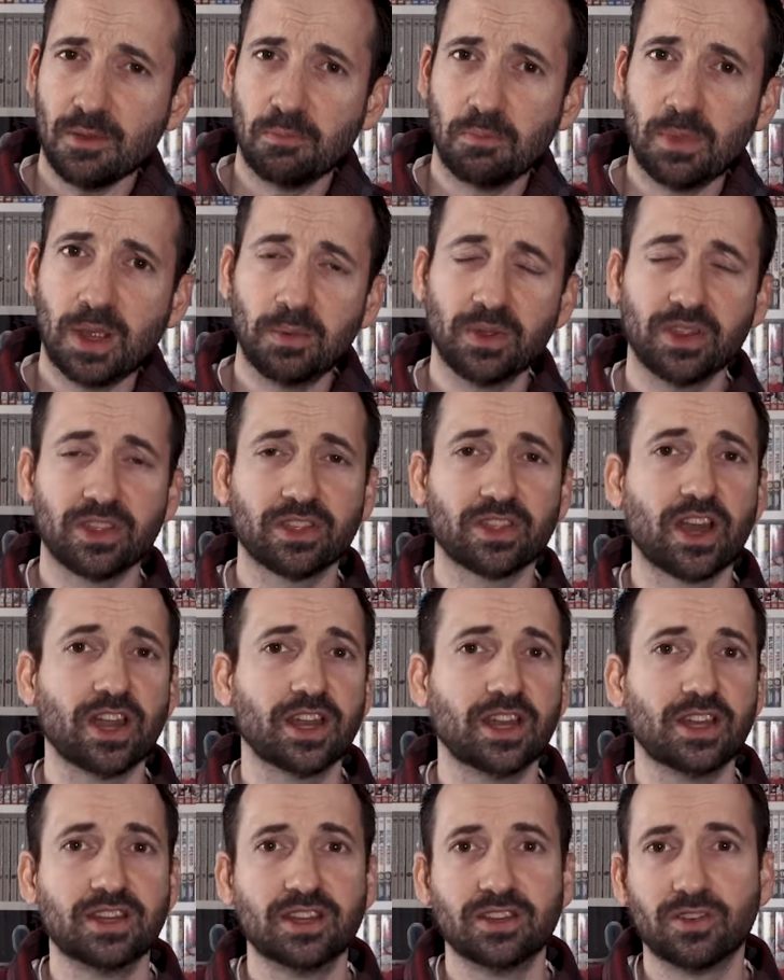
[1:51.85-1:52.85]
maybe they
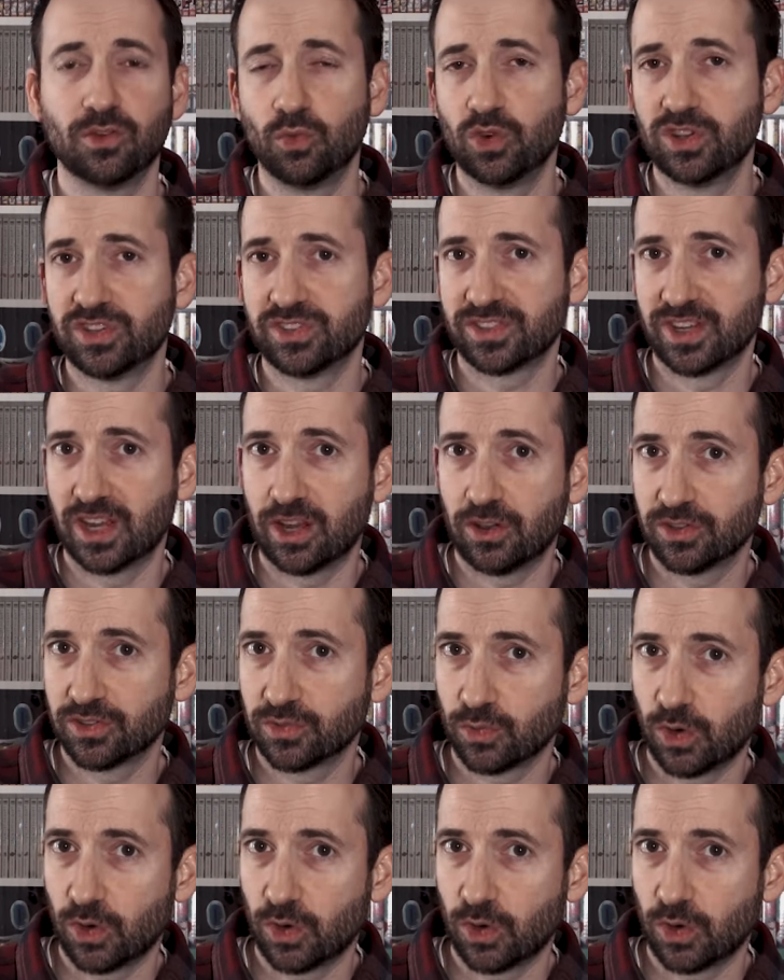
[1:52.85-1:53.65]
thought it didn't went sell as